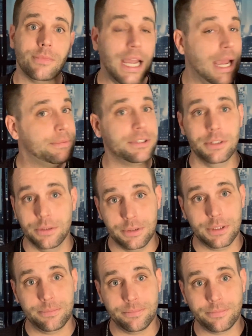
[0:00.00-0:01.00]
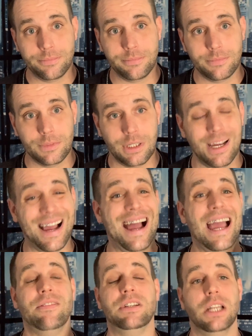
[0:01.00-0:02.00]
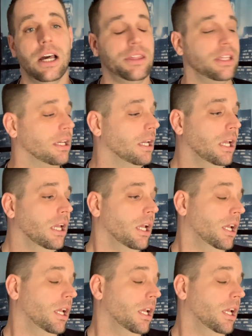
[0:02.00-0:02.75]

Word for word: Absolutely. Okay, I have nothing.